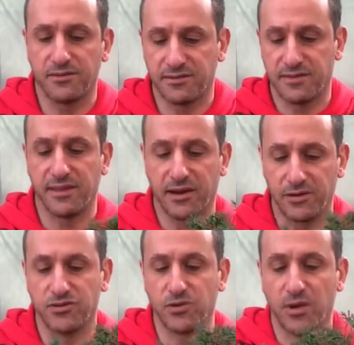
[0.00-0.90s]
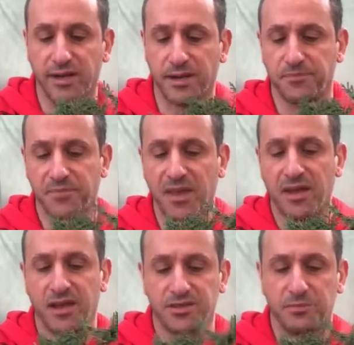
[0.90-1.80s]
that I do on a
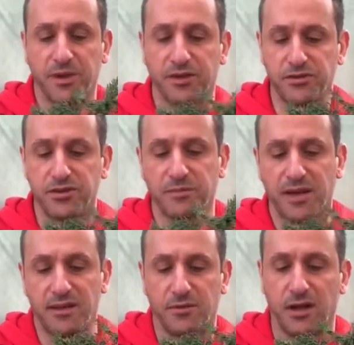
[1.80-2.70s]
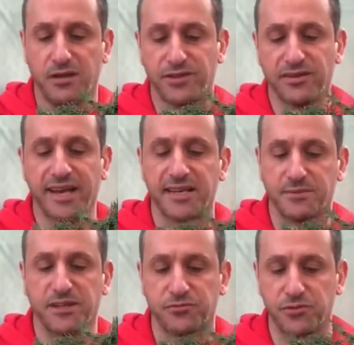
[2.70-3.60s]
Shimpaku juniper. I don't take as
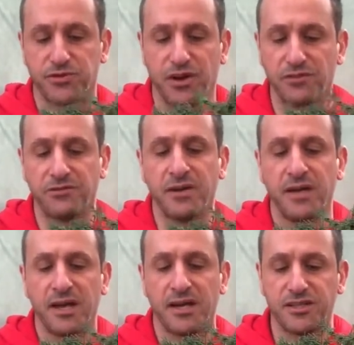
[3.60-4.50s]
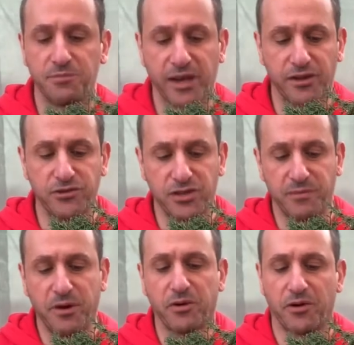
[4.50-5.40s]
much roots off a Shimpaku juniper
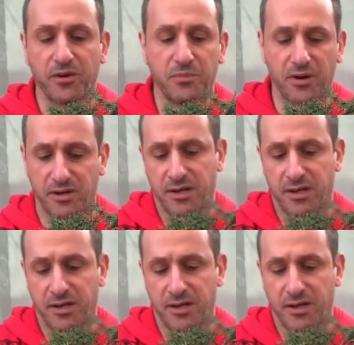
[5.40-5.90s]
when I repot,